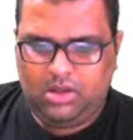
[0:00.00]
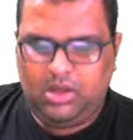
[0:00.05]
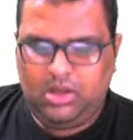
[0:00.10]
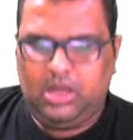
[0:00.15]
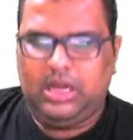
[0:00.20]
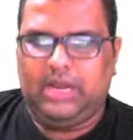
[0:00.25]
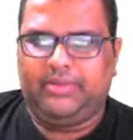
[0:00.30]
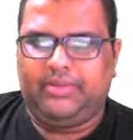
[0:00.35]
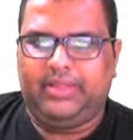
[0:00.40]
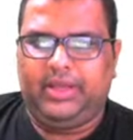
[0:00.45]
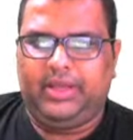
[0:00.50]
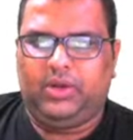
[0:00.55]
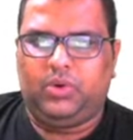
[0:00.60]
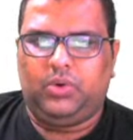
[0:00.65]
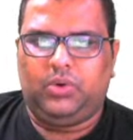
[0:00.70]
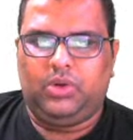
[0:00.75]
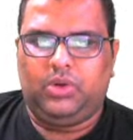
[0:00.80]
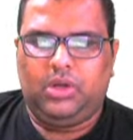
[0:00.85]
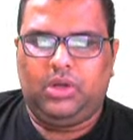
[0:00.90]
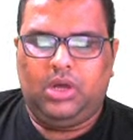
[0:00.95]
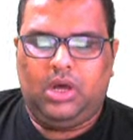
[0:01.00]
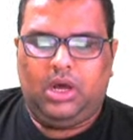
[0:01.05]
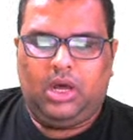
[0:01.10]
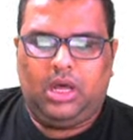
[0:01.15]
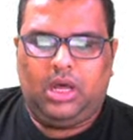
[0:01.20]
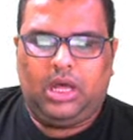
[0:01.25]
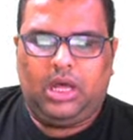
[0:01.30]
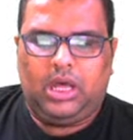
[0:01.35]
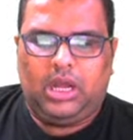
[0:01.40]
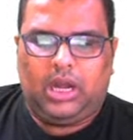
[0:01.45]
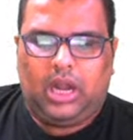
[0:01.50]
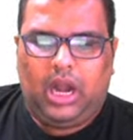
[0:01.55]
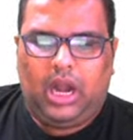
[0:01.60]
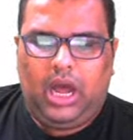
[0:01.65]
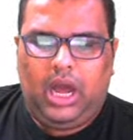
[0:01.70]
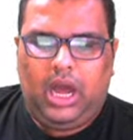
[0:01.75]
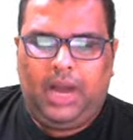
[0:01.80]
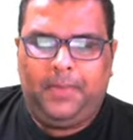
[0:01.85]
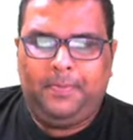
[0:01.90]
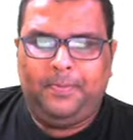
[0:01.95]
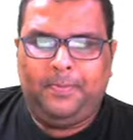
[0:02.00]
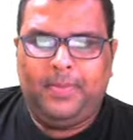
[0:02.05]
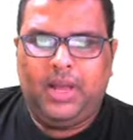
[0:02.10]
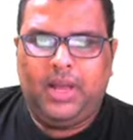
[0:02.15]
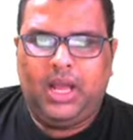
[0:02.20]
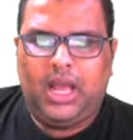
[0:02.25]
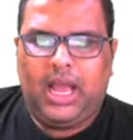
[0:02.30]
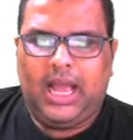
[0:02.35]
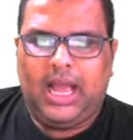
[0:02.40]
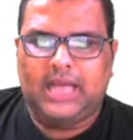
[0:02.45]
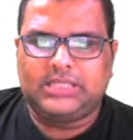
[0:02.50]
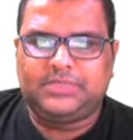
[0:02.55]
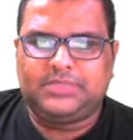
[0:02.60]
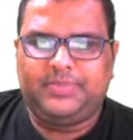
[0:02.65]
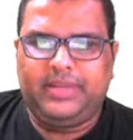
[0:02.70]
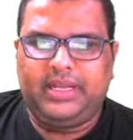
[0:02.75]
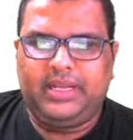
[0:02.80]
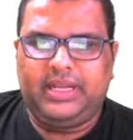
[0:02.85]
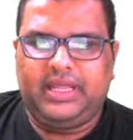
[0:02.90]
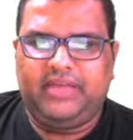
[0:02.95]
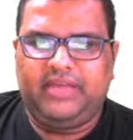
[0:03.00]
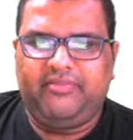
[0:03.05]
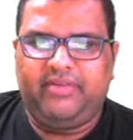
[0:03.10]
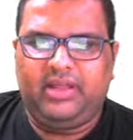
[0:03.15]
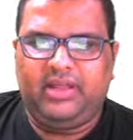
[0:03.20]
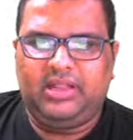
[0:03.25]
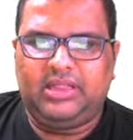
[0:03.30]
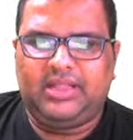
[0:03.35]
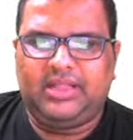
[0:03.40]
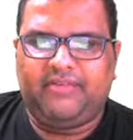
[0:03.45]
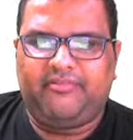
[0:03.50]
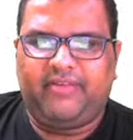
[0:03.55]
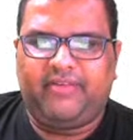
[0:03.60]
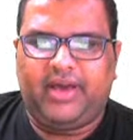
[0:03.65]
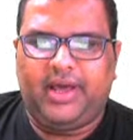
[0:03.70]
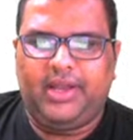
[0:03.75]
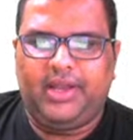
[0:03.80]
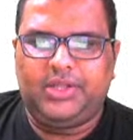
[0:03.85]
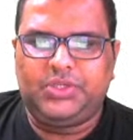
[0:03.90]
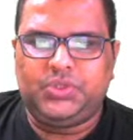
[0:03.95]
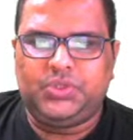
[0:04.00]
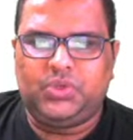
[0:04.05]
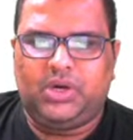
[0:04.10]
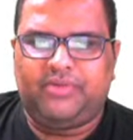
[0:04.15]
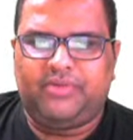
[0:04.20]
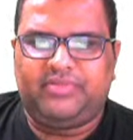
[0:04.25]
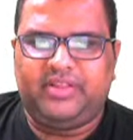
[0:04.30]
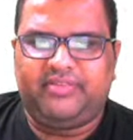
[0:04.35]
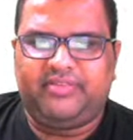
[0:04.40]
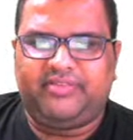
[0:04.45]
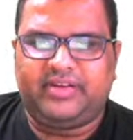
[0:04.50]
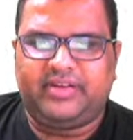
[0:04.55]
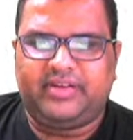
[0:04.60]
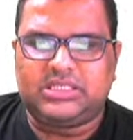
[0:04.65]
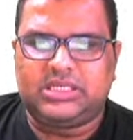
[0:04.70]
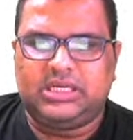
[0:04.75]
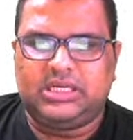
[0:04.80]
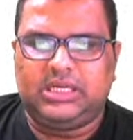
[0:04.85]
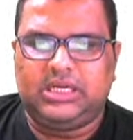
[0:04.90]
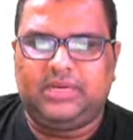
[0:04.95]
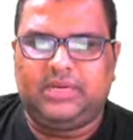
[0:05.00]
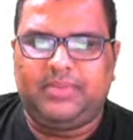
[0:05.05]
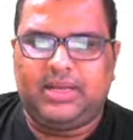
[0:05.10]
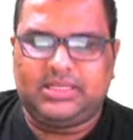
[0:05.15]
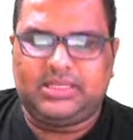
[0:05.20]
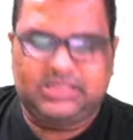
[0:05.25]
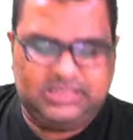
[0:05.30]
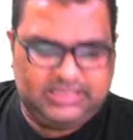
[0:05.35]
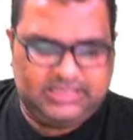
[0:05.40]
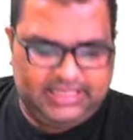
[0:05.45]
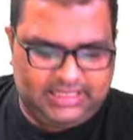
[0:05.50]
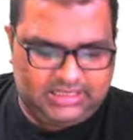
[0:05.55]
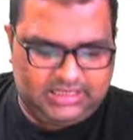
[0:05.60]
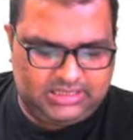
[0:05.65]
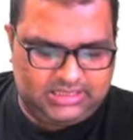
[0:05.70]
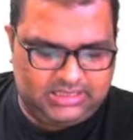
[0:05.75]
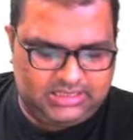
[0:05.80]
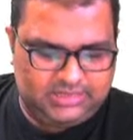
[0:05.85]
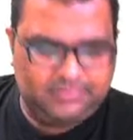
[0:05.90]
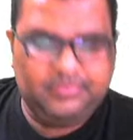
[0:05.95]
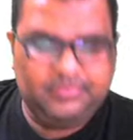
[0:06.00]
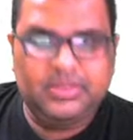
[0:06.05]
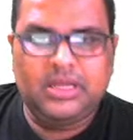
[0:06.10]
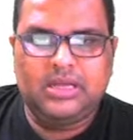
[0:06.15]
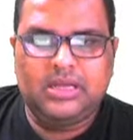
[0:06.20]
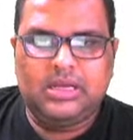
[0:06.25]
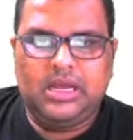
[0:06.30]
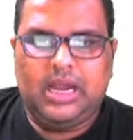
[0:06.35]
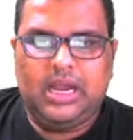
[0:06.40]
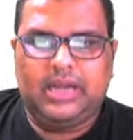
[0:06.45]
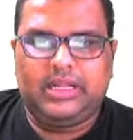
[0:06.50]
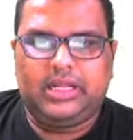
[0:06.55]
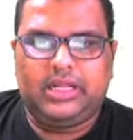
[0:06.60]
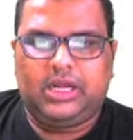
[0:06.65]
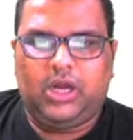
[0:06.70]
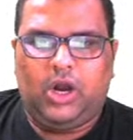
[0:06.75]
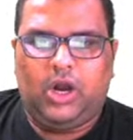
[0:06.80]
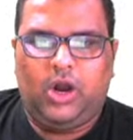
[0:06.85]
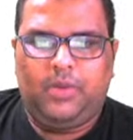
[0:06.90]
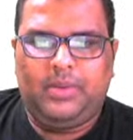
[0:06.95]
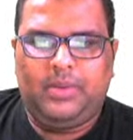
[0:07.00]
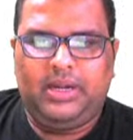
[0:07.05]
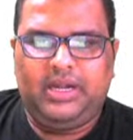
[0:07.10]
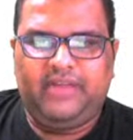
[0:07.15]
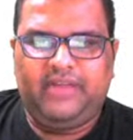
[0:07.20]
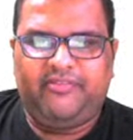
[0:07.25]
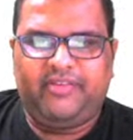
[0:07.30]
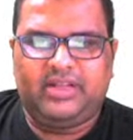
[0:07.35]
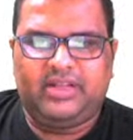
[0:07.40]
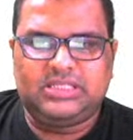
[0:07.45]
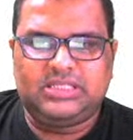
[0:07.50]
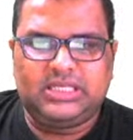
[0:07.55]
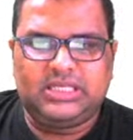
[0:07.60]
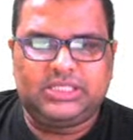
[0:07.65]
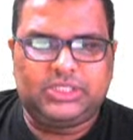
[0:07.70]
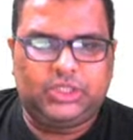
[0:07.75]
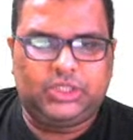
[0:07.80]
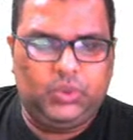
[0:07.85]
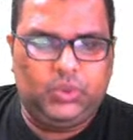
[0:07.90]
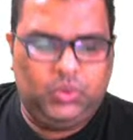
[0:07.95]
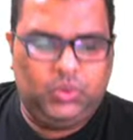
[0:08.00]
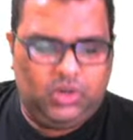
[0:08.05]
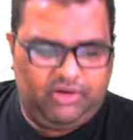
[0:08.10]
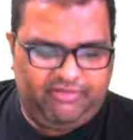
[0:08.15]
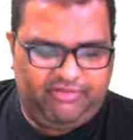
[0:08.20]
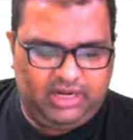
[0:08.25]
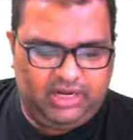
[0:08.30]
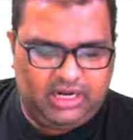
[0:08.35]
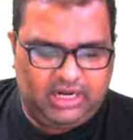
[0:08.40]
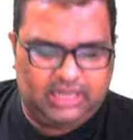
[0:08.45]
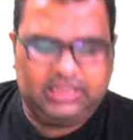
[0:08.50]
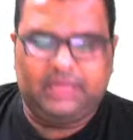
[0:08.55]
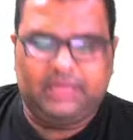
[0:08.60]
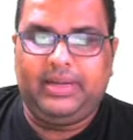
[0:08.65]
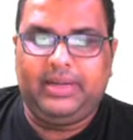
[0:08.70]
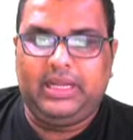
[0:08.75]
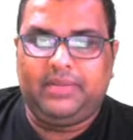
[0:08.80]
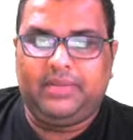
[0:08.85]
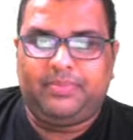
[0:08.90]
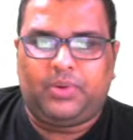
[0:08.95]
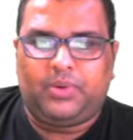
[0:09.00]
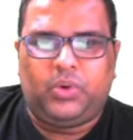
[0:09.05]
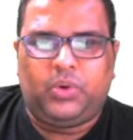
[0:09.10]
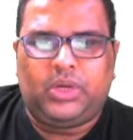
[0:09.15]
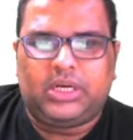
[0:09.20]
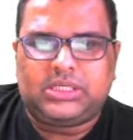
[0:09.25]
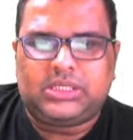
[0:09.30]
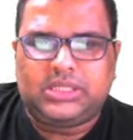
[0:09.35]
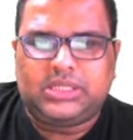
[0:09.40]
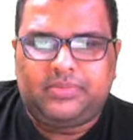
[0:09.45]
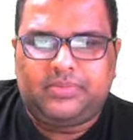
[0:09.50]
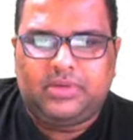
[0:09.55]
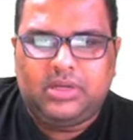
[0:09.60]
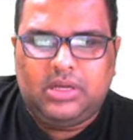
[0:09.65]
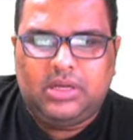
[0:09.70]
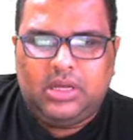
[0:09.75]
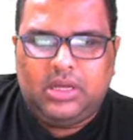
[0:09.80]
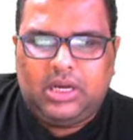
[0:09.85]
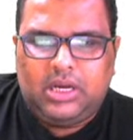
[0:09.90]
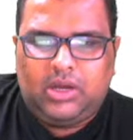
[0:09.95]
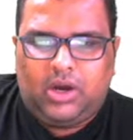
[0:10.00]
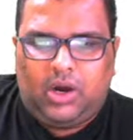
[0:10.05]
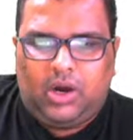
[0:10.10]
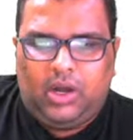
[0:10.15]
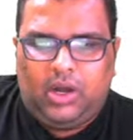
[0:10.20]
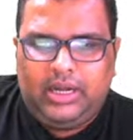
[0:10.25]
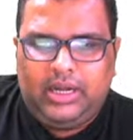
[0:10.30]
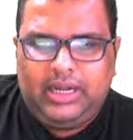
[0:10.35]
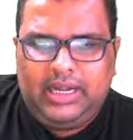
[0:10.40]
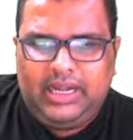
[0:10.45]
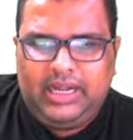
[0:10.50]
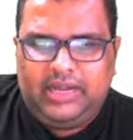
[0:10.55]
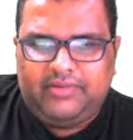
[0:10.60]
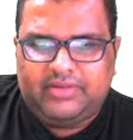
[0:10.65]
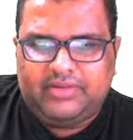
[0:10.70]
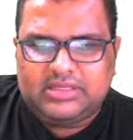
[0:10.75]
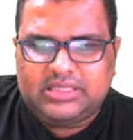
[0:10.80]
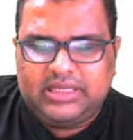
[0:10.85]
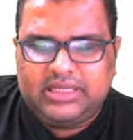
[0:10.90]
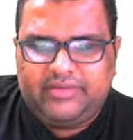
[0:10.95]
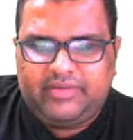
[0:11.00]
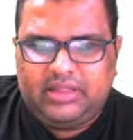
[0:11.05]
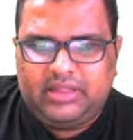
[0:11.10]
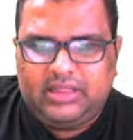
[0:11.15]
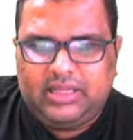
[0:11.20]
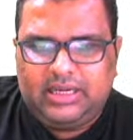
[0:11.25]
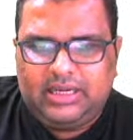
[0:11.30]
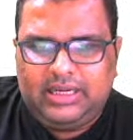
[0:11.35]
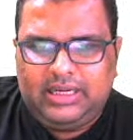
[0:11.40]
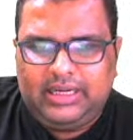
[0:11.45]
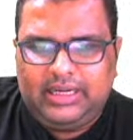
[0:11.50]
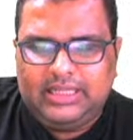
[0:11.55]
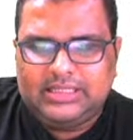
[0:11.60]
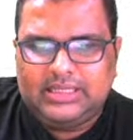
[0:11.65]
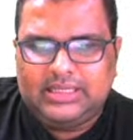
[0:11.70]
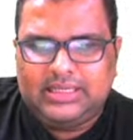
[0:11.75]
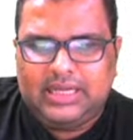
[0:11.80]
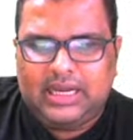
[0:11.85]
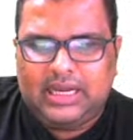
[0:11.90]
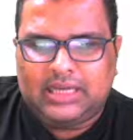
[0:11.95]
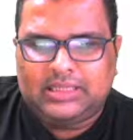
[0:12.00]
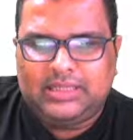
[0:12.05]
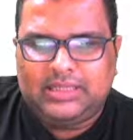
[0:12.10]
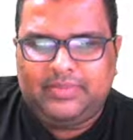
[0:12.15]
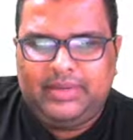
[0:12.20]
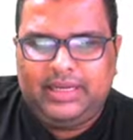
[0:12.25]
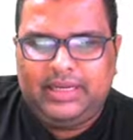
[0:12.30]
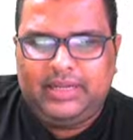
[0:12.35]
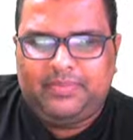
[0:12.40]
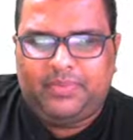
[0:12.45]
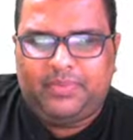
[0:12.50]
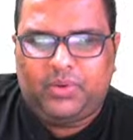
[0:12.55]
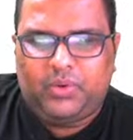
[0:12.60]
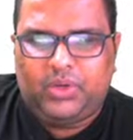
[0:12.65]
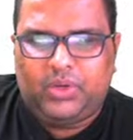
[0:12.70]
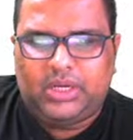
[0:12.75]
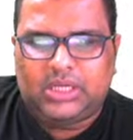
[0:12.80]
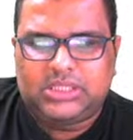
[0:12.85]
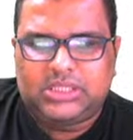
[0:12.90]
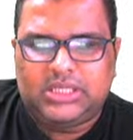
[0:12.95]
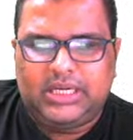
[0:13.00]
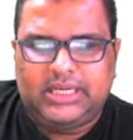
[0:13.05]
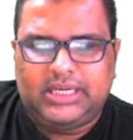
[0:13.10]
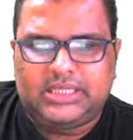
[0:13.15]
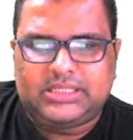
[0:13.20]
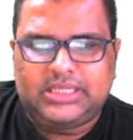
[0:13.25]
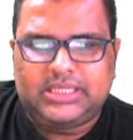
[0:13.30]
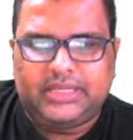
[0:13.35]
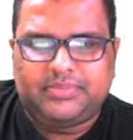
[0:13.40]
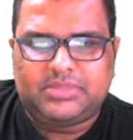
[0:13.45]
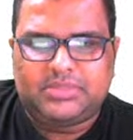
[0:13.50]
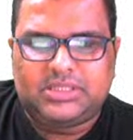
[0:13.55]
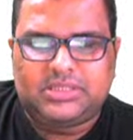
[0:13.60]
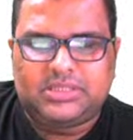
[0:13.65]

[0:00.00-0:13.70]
Now dekho, Ram has been given the value of the first term as 6 and the common difference is 2 of an arithmetic progression. Now already it was given that it is an arithmetic progression, it seems.